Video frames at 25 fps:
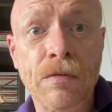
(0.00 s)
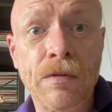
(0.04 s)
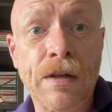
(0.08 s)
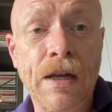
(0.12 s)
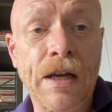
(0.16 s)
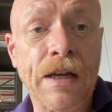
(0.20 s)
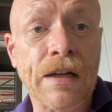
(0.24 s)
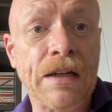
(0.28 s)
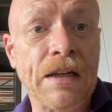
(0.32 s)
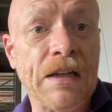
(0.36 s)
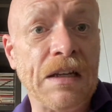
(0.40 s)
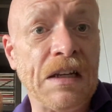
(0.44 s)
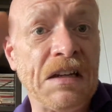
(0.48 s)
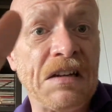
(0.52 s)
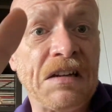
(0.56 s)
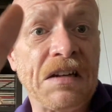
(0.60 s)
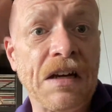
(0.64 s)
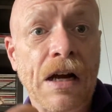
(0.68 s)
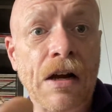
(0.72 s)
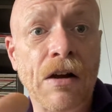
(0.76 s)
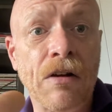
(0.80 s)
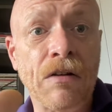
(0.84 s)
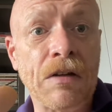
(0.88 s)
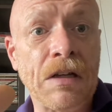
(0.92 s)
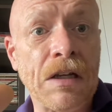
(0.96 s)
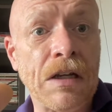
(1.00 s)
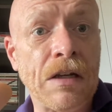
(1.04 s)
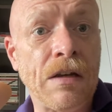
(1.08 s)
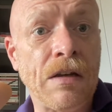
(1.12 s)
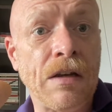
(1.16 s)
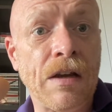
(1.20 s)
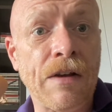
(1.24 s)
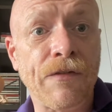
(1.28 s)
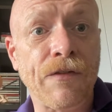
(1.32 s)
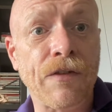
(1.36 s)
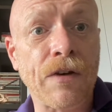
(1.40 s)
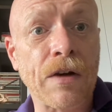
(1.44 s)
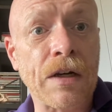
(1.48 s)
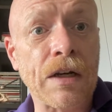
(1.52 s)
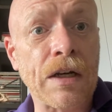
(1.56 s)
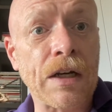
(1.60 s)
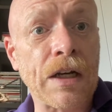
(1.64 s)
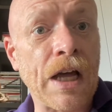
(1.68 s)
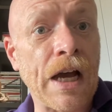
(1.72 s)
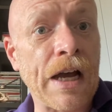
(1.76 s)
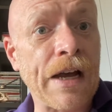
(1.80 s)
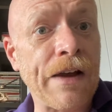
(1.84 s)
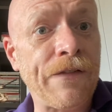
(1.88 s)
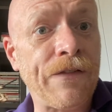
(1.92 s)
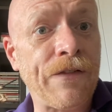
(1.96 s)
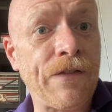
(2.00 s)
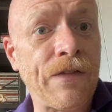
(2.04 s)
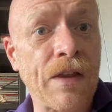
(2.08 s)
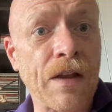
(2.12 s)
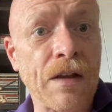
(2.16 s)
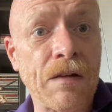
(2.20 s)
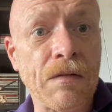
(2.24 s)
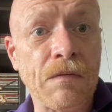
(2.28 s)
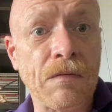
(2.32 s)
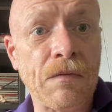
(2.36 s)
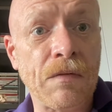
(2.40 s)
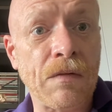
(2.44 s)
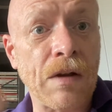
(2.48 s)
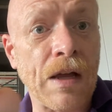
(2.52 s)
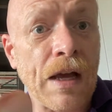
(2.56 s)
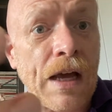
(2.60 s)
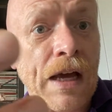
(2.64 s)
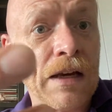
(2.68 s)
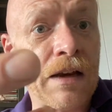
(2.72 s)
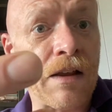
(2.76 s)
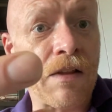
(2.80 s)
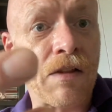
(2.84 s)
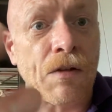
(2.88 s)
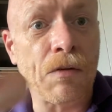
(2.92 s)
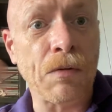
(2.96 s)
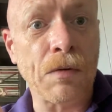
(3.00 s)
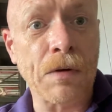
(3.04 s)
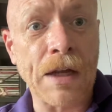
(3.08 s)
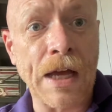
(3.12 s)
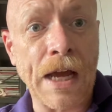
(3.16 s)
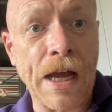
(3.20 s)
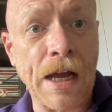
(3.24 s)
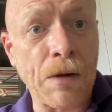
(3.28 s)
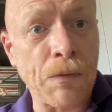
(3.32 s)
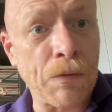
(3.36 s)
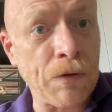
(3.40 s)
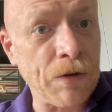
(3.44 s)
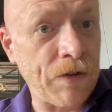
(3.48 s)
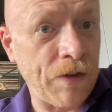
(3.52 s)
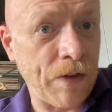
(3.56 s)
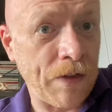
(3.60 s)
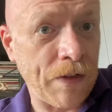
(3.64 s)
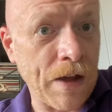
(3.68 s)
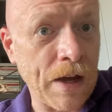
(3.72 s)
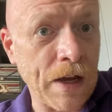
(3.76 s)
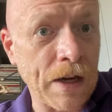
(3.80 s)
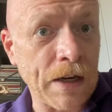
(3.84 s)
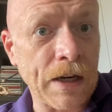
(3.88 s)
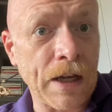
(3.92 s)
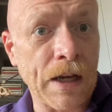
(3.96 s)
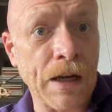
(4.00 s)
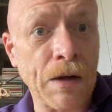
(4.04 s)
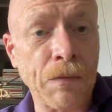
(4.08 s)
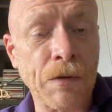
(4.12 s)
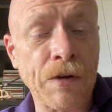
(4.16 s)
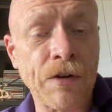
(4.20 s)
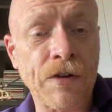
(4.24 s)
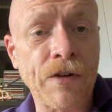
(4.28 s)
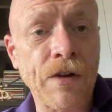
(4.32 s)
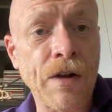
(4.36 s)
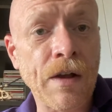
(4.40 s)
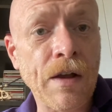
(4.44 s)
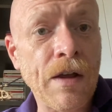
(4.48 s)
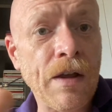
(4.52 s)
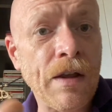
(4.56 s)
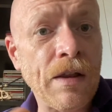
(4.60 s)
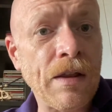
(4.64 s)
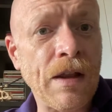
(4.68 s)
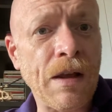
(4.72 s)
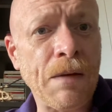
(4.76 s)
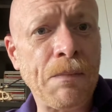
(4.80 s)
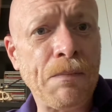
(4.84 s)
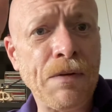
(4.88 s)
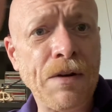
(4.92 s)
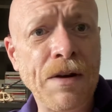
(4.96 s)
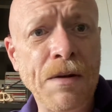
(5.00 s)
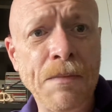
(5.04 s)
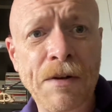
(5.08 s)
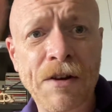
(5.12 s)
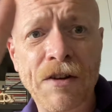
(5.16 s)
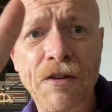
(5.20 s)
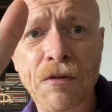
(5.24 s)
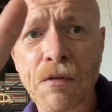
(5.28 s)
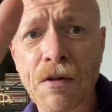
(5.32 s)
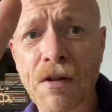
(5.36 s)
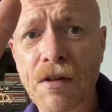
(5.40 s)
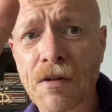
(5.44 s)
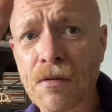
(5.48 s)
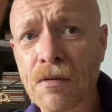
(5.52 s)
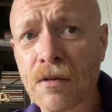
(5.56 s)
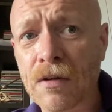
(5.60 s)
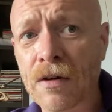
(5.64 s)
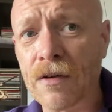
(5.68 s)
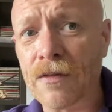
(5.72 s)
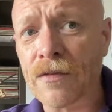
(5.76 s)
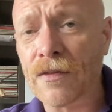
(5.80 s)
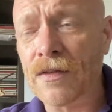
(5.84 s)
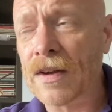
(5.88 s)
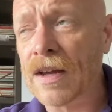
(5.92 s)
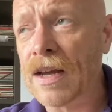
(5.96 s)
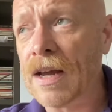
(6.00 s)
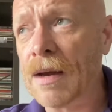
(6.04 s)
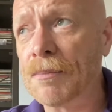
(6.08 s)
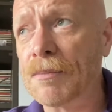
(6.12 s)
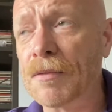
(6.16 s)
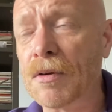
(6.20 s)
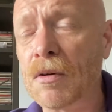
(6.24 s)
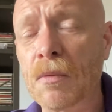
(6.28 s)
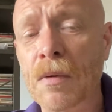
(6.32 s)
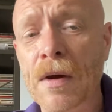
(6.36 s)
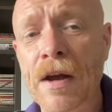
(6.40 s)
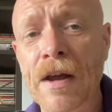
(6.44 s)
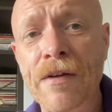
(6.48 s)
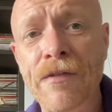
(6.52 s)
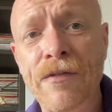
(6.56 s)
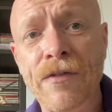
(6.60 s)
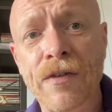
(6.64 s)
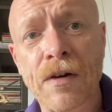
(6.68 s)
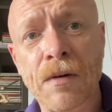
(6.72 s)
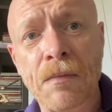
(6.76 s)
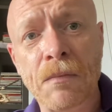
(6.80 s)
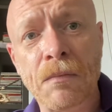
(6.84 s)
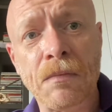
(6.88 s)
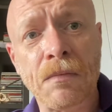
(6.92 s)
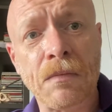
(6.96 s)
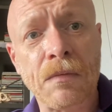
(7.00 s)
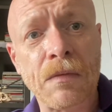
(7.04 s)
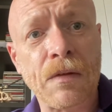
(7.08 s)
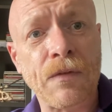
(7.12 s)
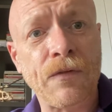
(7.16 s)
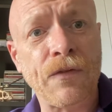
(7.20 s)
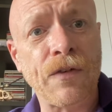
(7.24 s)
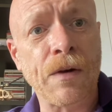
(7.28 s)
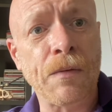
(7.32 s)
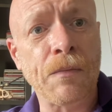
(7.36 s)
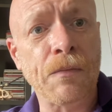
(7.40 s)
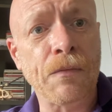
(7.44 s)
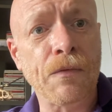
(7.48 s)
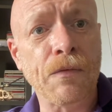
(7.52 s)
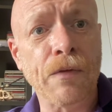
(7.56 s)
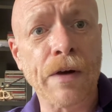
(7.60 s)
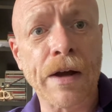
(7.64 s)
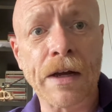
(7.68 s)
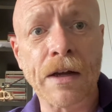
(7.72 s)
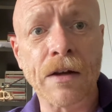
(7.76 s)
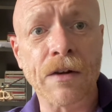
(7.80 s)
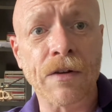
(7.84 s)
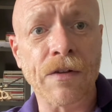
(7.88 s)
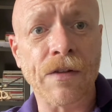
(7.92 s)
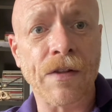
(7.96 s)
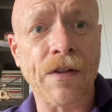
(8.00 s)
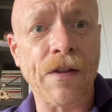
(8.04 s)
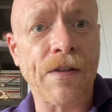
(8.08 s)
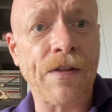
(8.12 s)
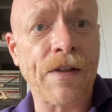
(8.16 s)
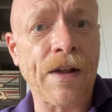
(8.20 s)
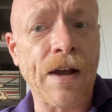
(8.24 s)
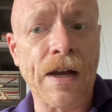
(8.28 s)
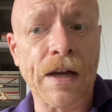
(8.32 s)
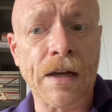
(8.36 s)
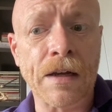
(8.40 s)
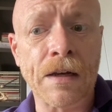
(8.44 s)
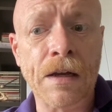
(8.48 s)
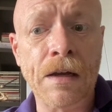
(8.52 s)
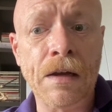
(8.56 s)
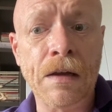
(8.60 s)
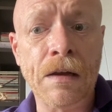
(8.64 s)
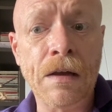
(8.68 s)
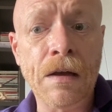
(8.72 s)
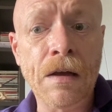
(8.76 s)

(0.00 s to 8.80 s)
had an entirely different life that had its own language, sign language. They pretty much were sort of kept away from regular society,